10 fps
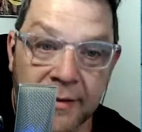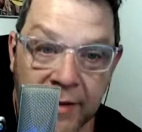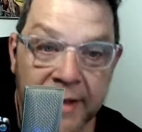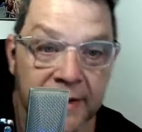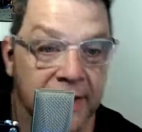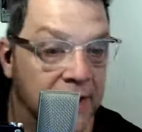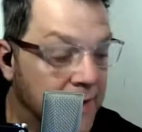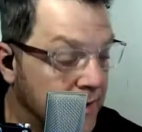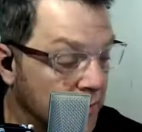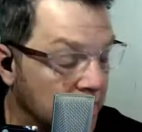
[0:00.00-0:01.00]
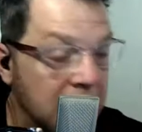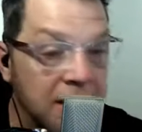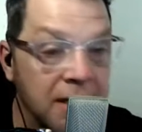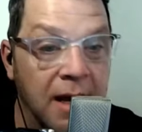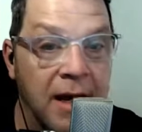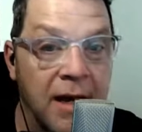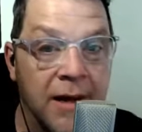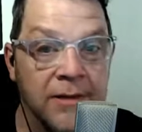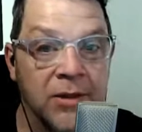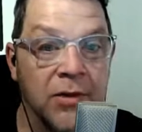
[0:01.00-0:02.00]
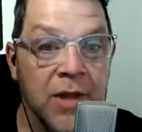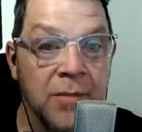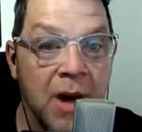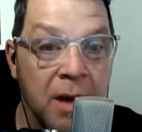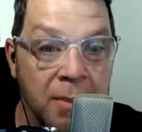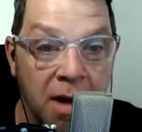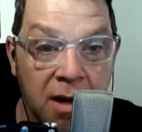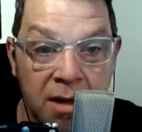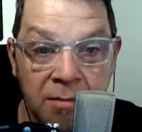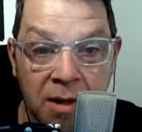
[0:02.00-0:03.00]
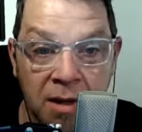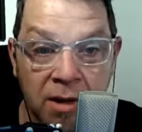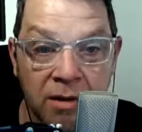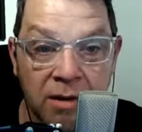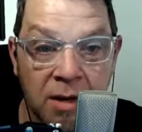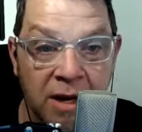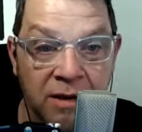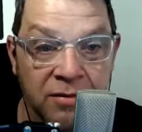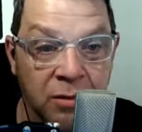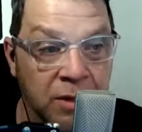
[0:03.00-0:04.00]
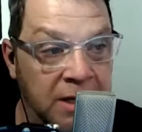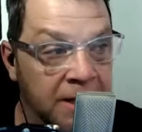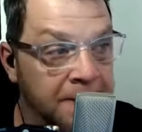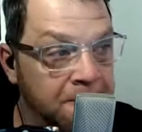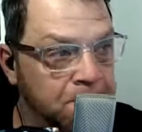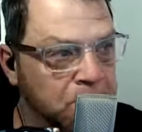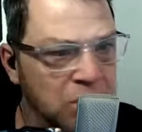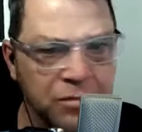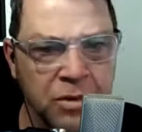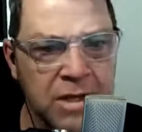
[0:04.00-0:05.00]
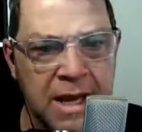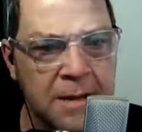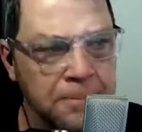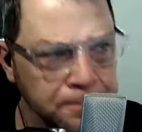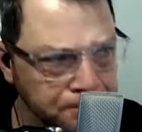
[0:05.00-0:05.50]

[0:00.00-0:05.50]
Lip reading: Right? Well, then, so then mom, pa, and my brother come out for the weekend just for a day,